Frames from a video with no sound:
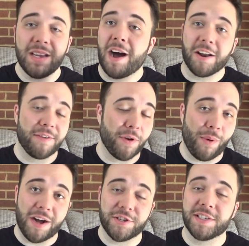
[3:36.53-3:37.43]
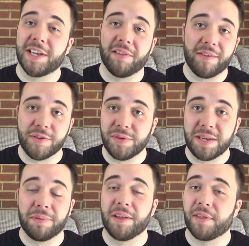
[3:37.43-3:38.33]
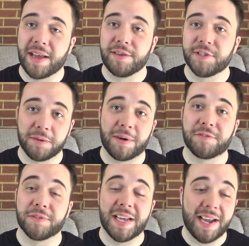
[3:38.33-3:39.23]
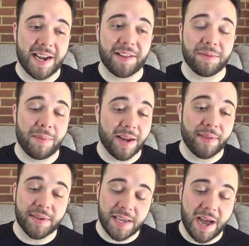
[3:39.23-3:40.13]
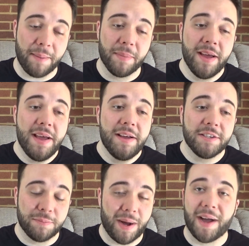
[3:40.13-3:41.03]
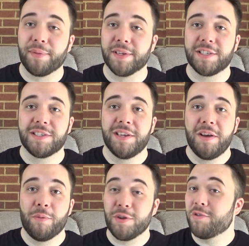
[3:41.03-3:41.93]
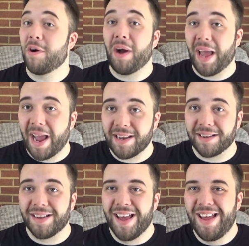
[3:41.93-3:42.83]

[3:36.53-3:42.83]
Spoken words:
Honey, if you're watching this, I love you deeply. Thank you so much for taking out the money and the time to buy this when you know I hate it.